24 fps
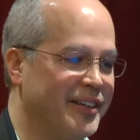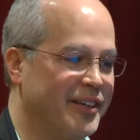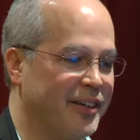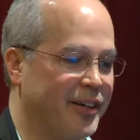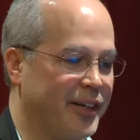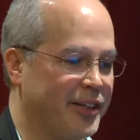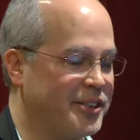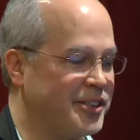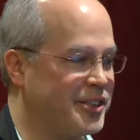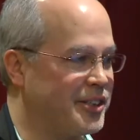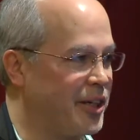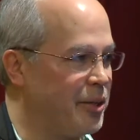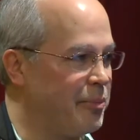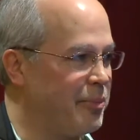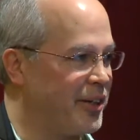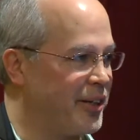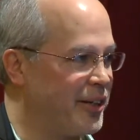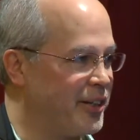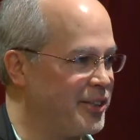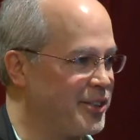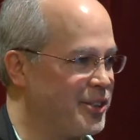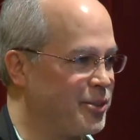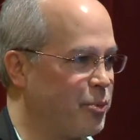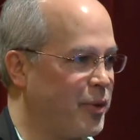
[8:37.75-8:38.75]
nice to say
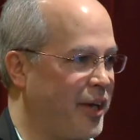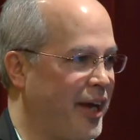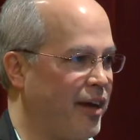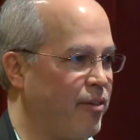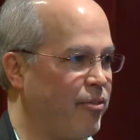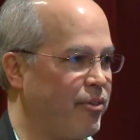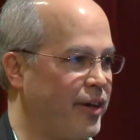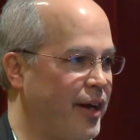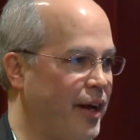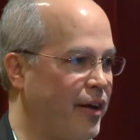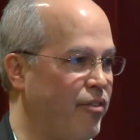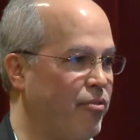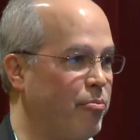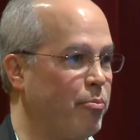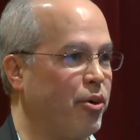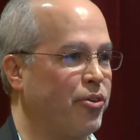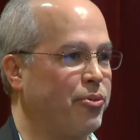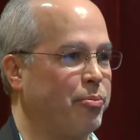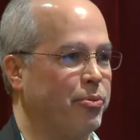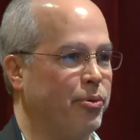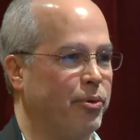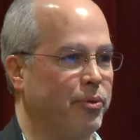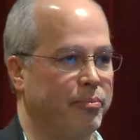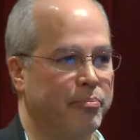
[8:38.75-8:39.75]
because we have now have
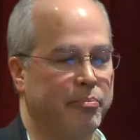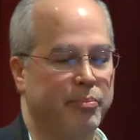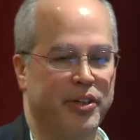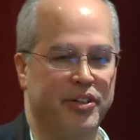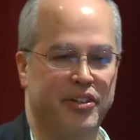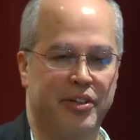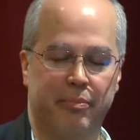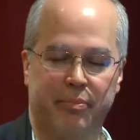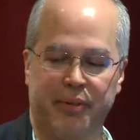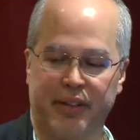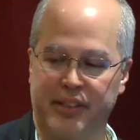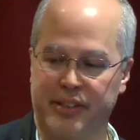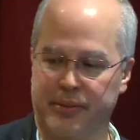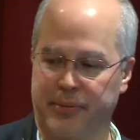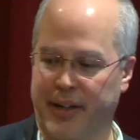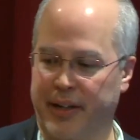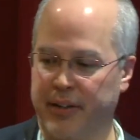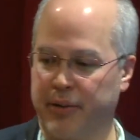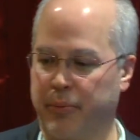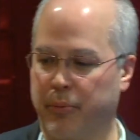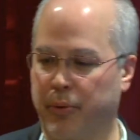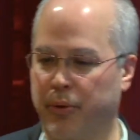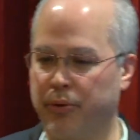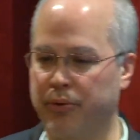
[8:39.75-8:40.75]
multiple PGPs
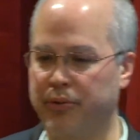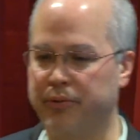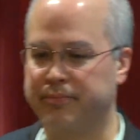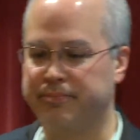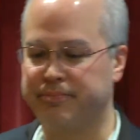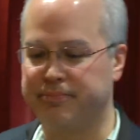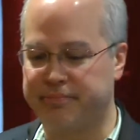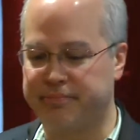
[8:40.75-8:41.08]
around the world.